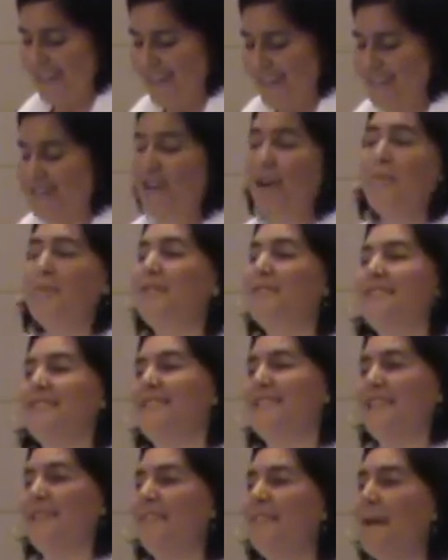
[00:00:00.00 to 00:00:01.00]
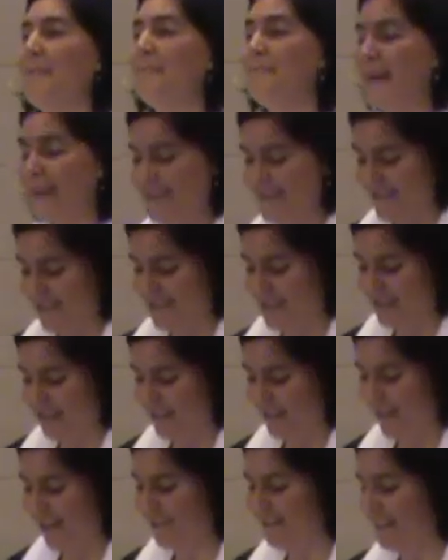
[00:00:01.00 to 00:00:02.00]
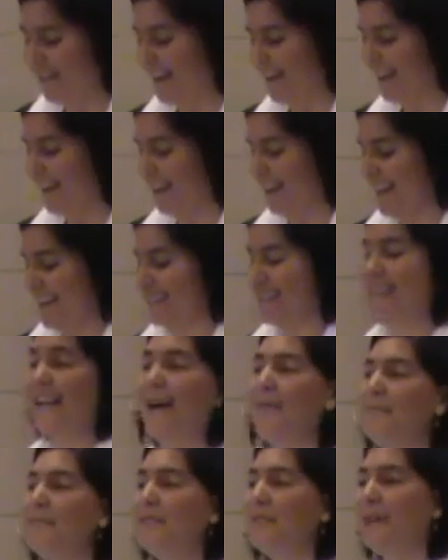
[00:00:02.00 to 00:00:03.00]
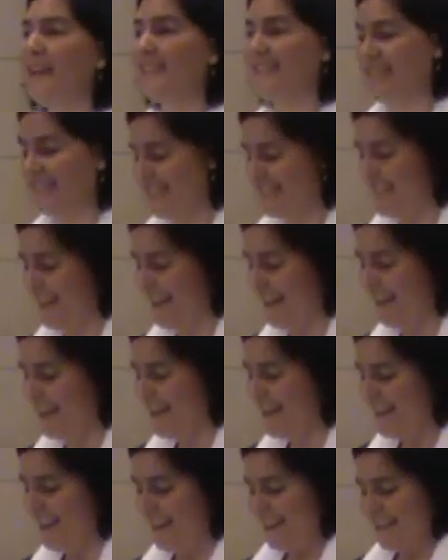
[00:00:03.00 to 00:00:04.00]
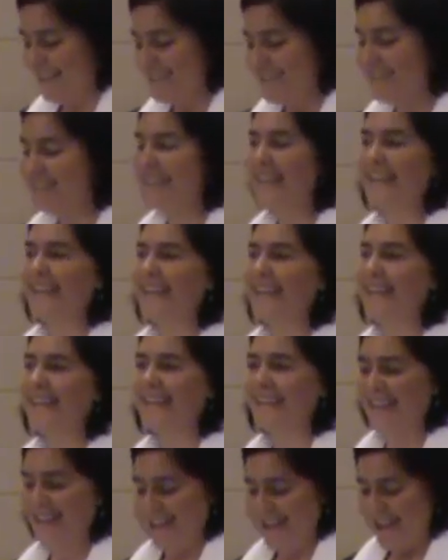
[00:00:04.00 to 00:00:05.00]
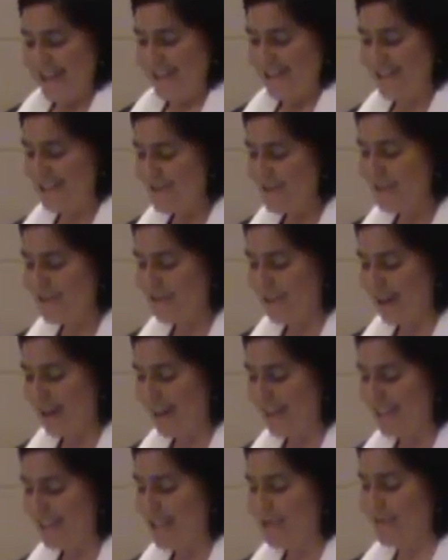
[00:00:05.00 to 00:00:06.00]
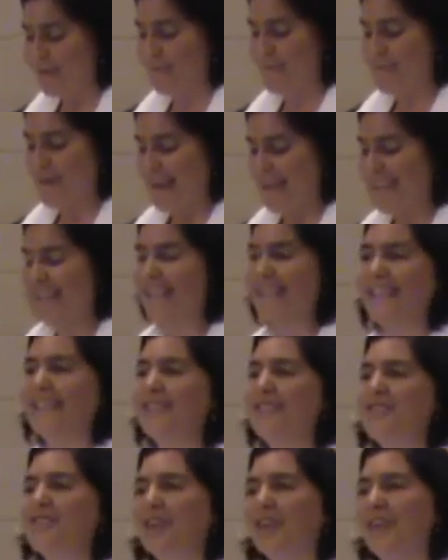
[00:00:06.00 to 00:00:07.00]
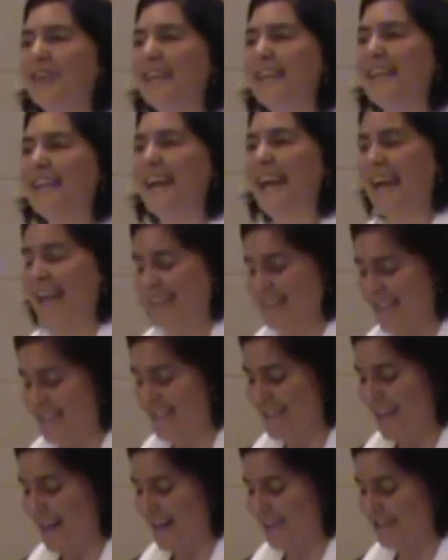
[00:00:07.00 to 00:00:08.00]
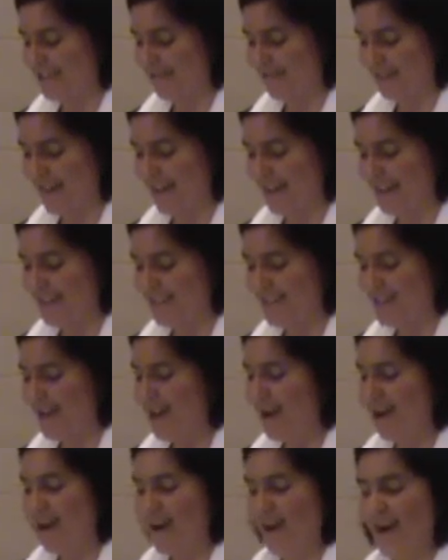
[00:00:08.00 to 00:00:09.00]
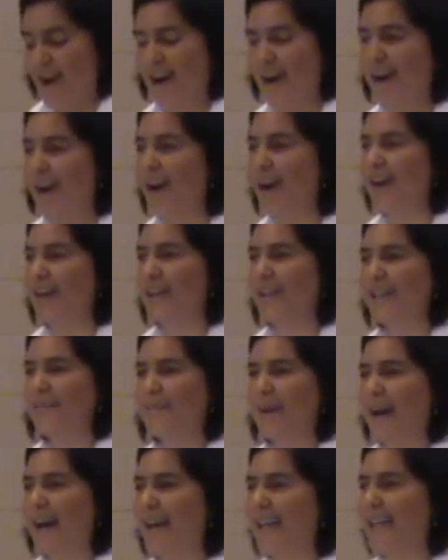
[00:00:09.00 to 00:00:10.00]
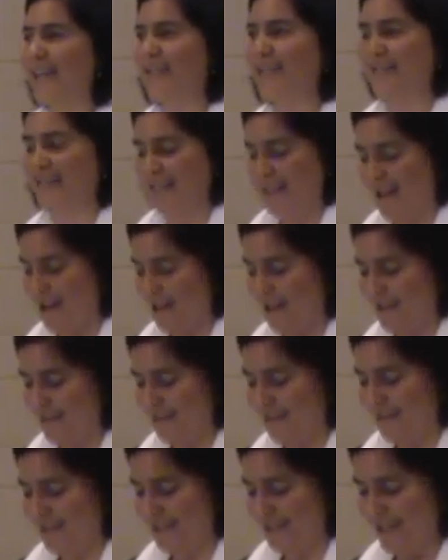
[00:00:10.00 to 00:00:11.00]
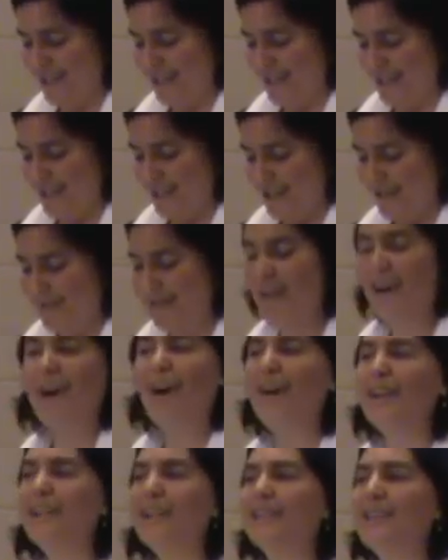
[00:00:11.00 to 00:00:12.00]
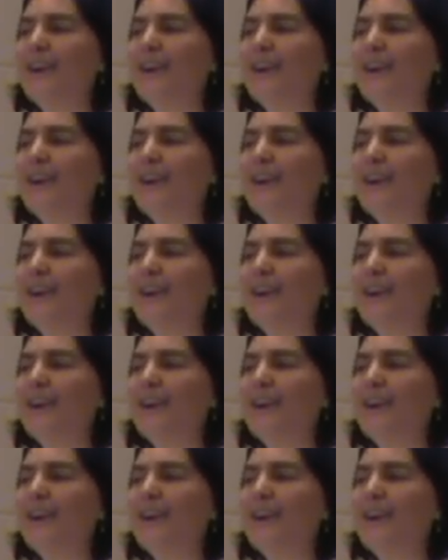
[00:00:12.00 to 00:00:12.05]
It's almost as if a messenger of God has come to us to say, see, you thought you were making the journey and the sacrifice all by yourselves, when all